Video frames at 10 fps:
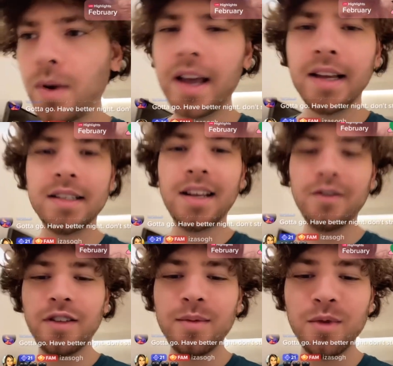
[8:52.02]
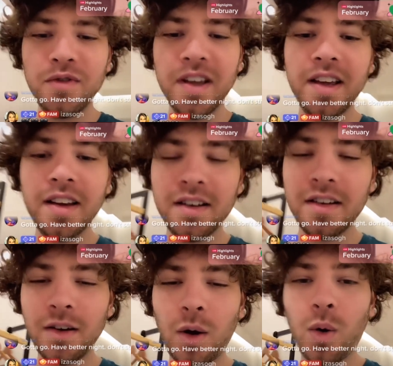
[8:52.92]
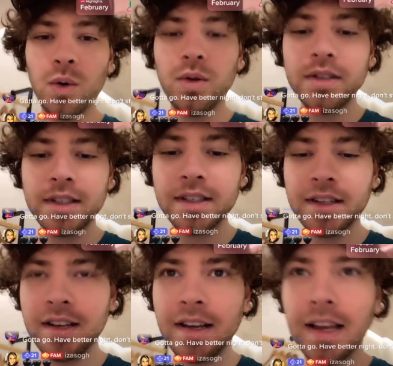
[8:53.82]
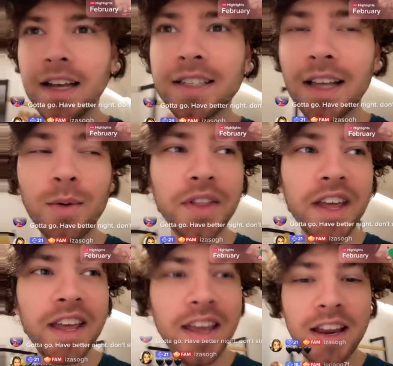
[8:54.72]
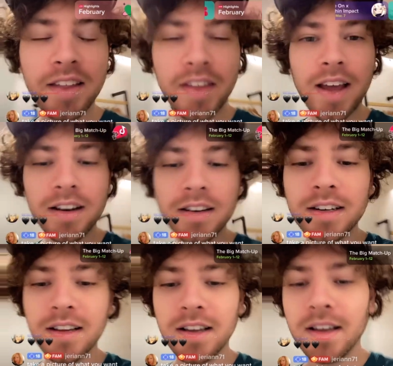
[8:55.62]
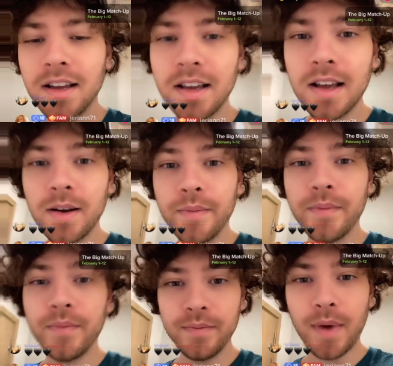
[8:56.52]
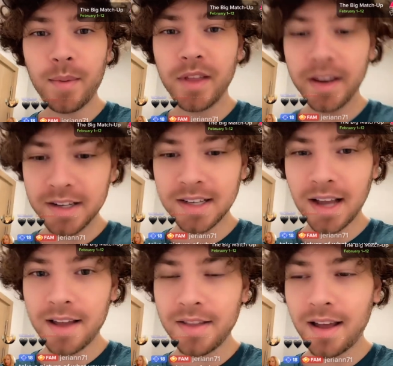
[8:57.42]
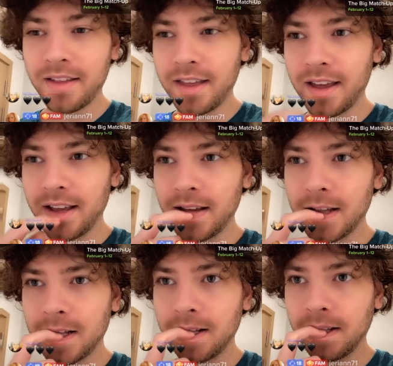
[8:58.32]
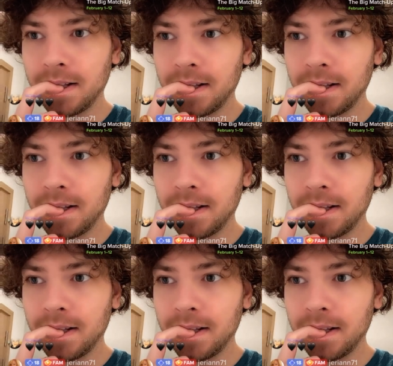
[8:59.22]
Wait, isn't that from the movie Holes? Isn't that what they eat at the end? Remember they designed that thing?